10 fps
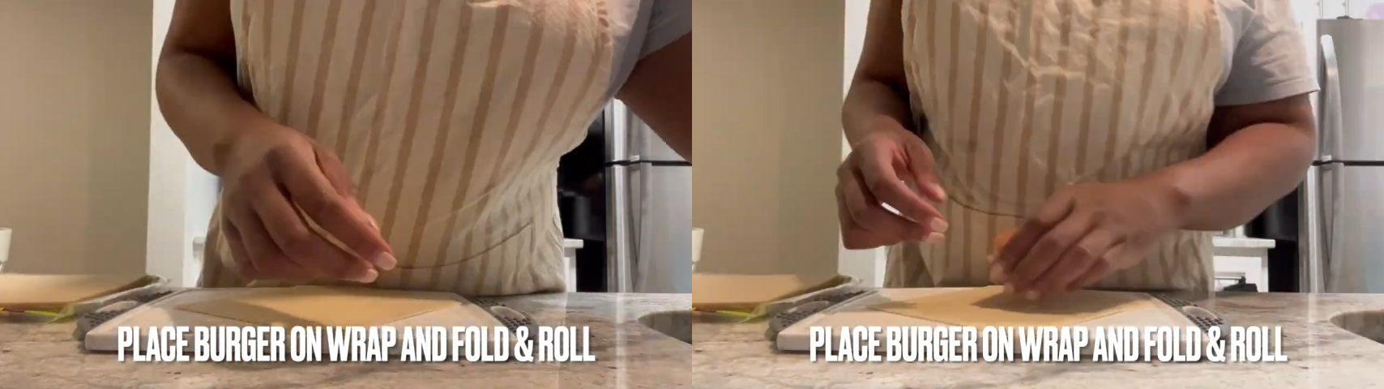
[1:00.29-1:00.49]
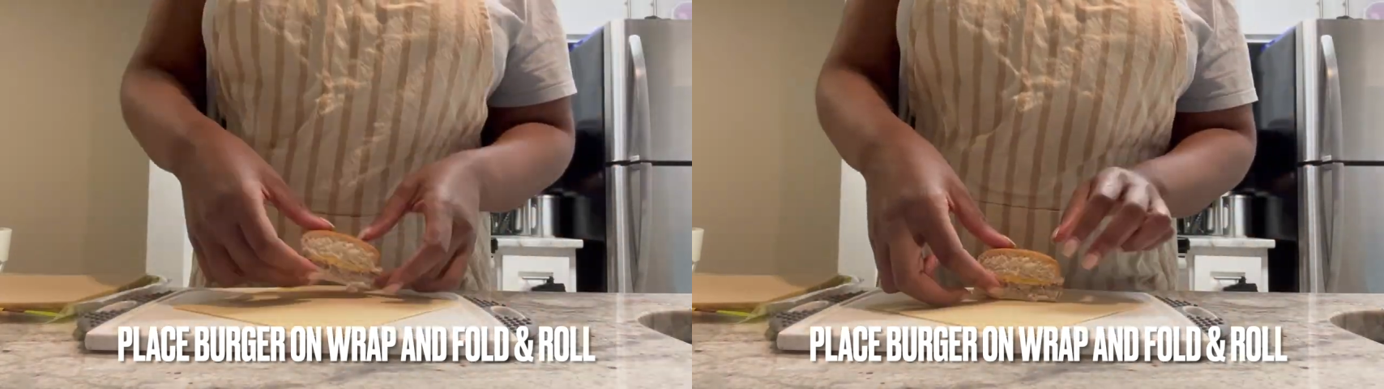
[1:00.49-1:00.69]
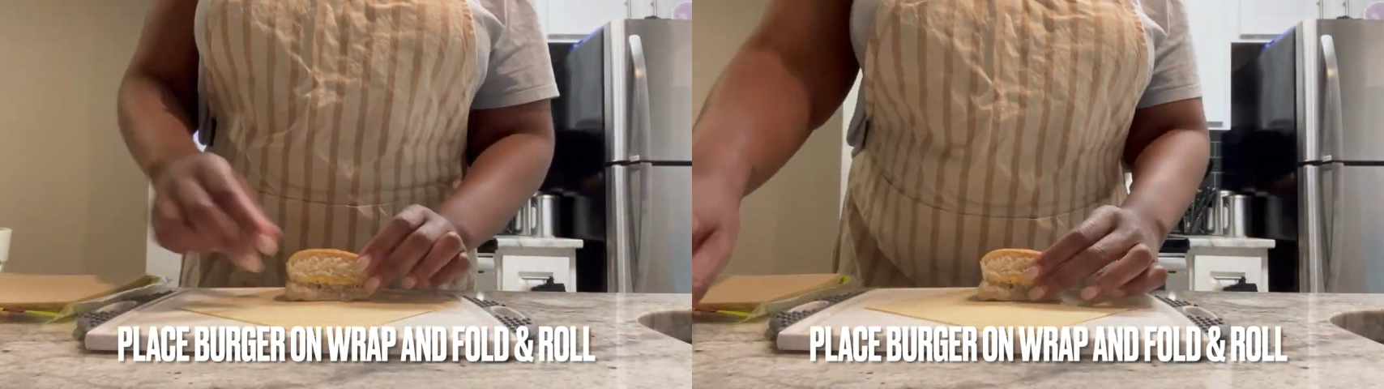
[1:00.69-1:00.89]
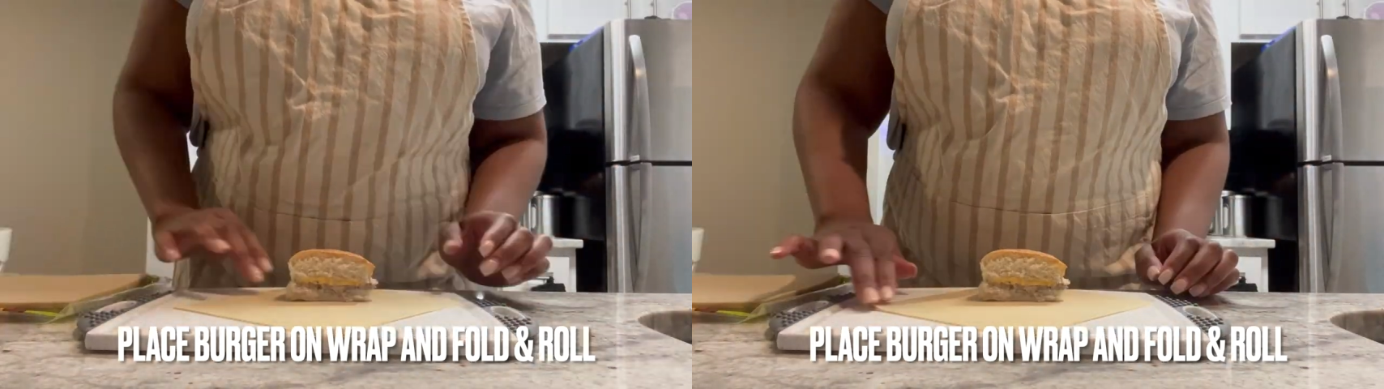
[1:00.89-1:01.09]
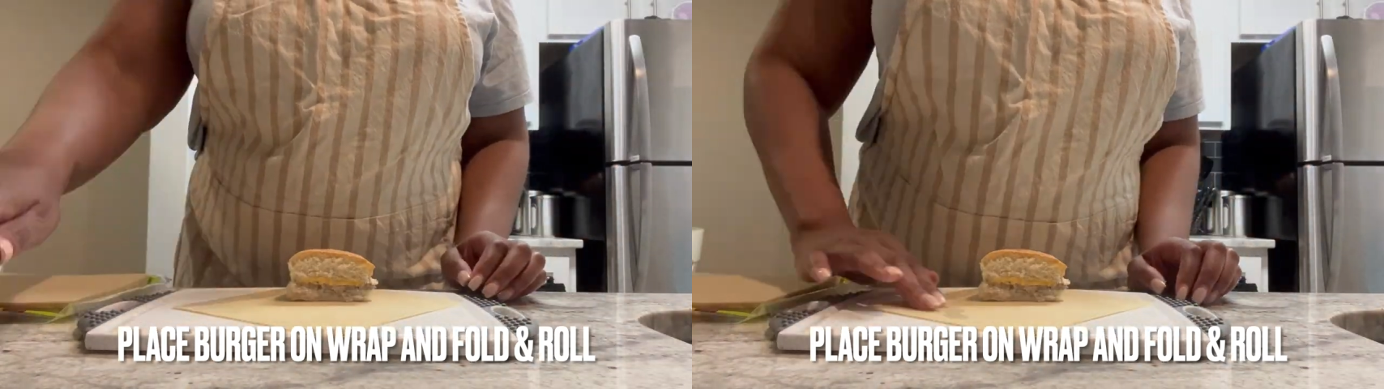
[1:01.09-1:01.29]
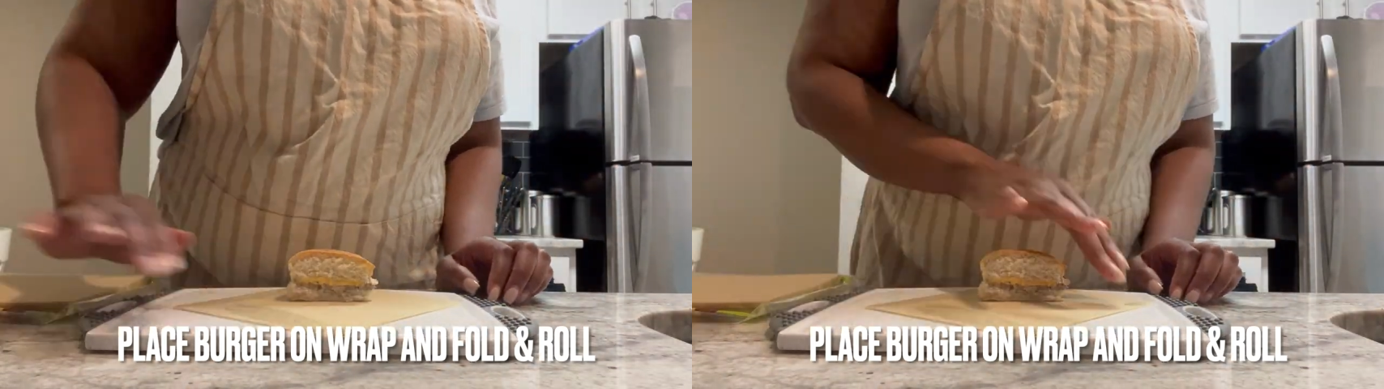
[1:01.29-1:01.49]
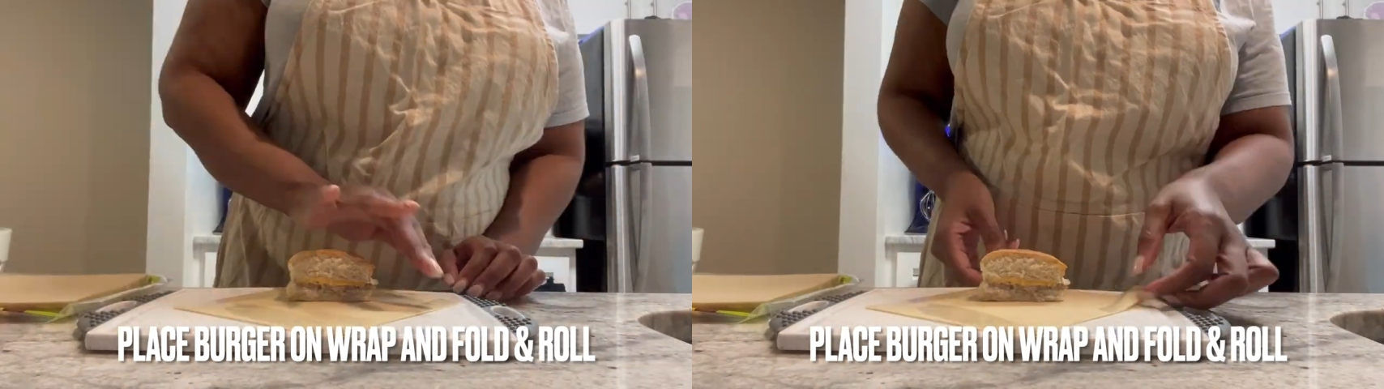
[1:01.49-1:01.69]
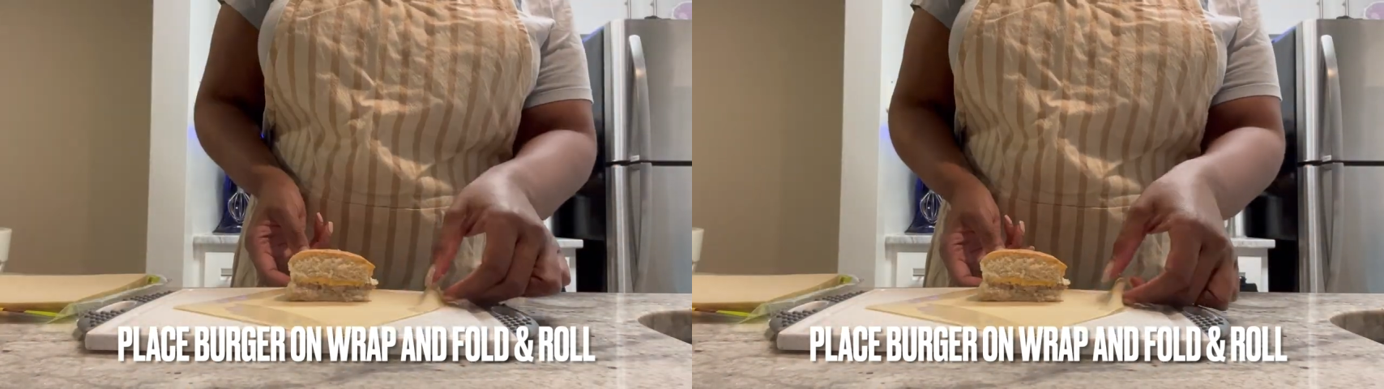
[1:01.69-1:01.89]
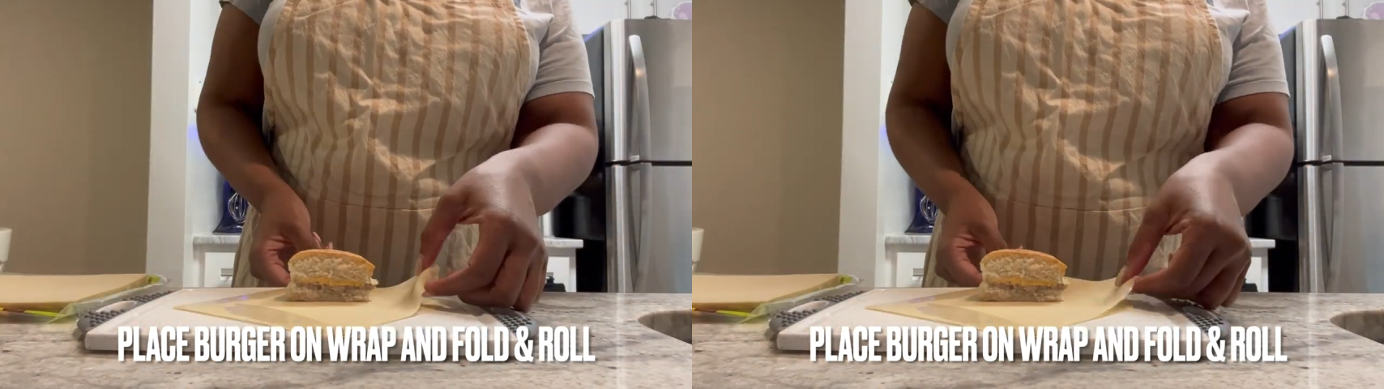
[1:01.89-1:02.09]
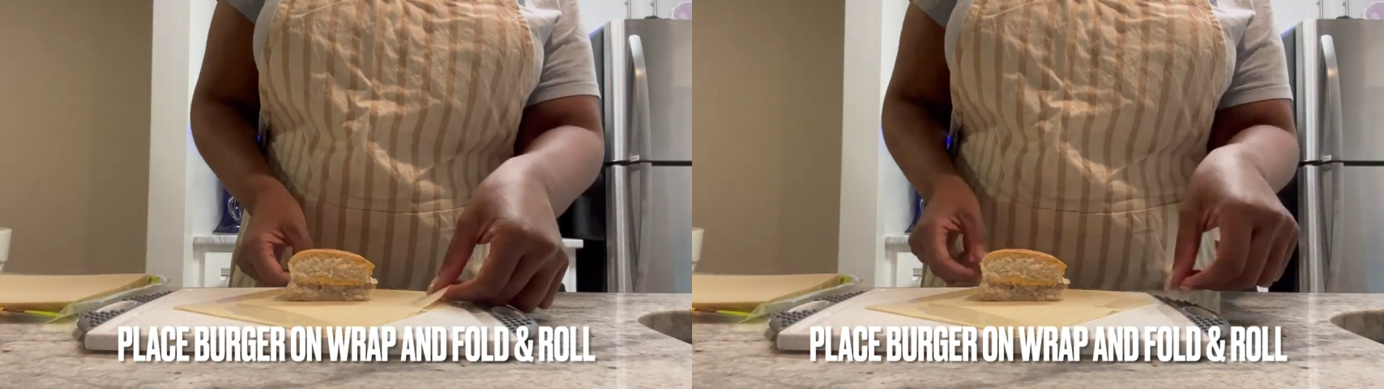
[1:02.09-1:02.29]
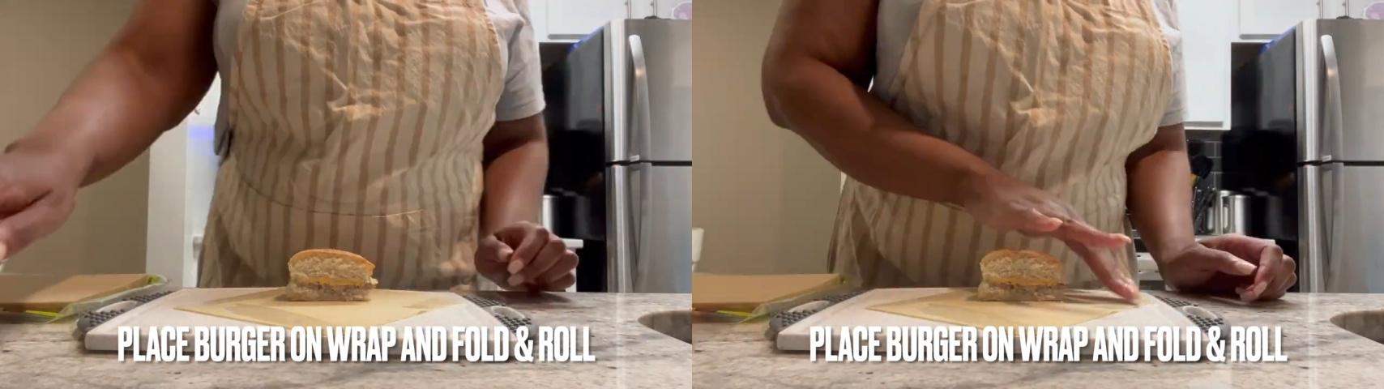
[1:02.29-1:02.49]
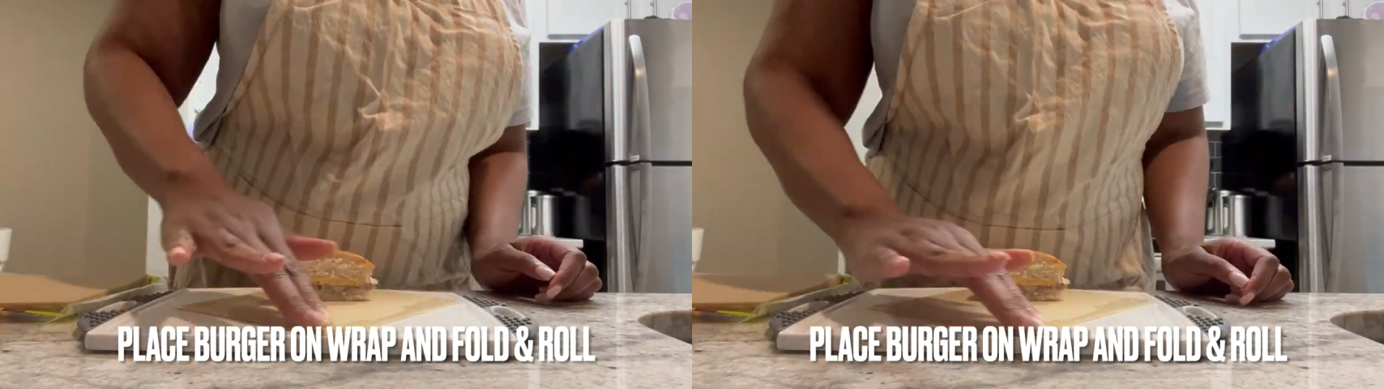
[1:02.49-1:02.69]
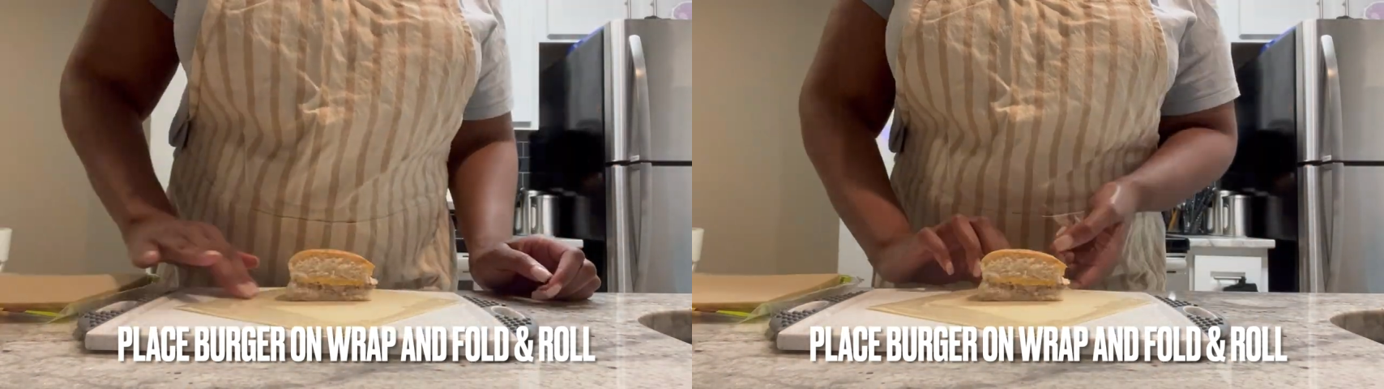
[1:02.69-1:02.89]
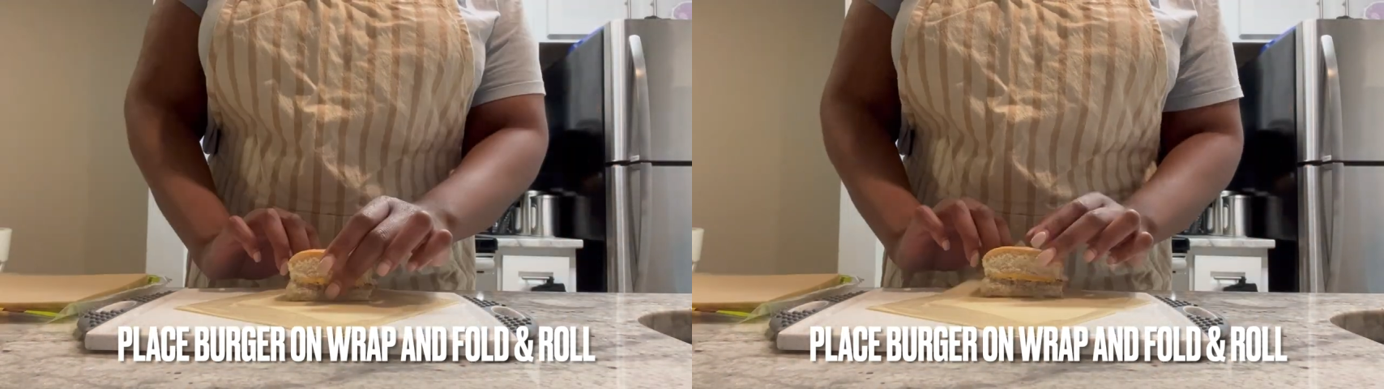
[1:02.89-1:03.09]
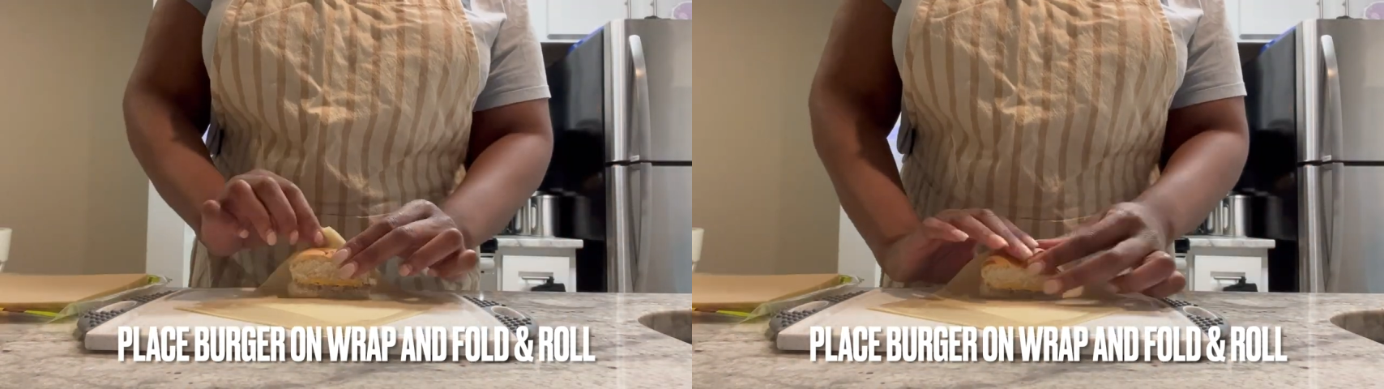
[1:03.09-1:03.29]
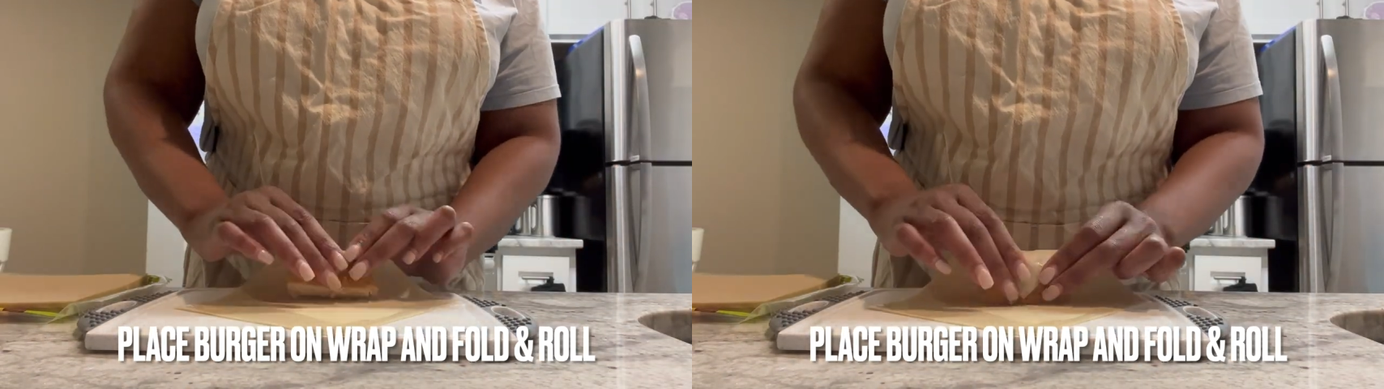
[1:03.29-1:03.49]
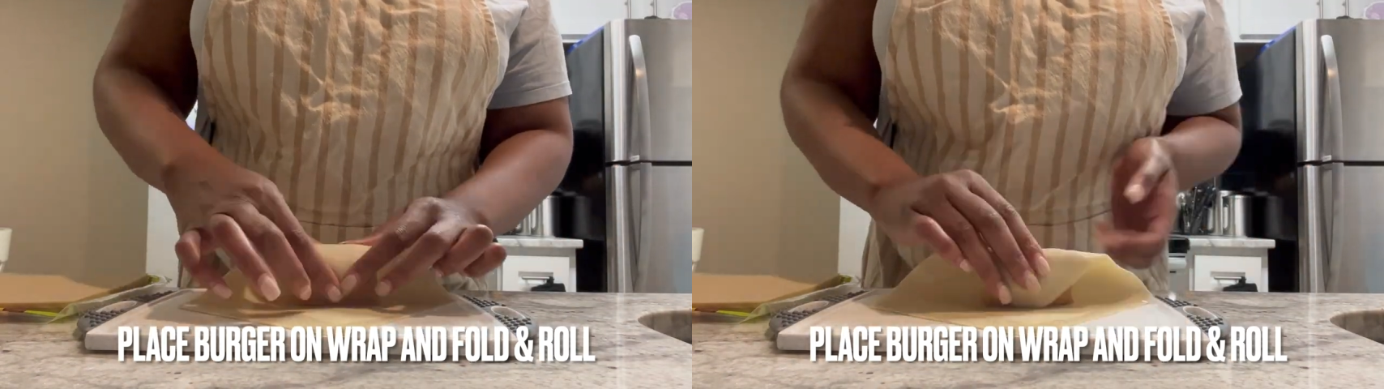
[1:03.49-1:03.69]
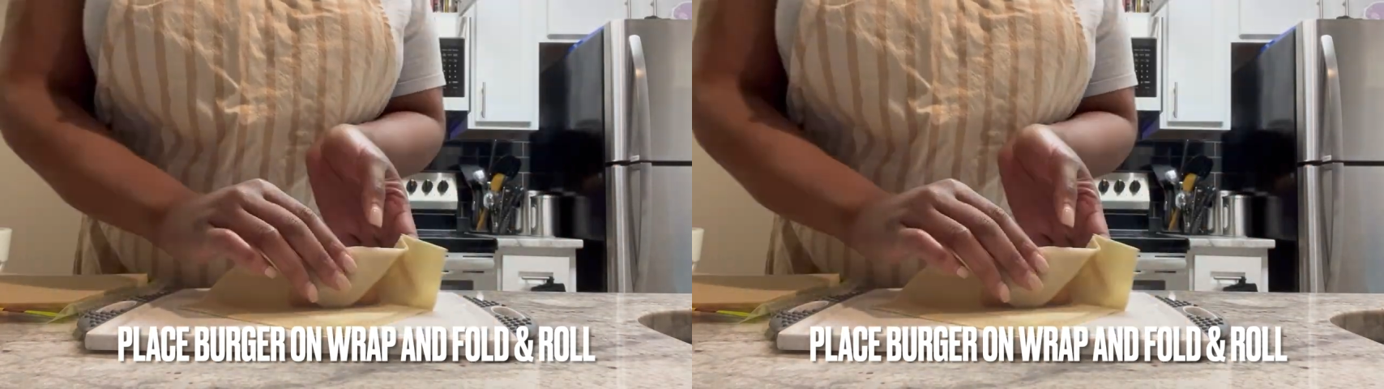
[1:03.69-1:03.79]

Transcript: No face is visible, so there are no lips to read.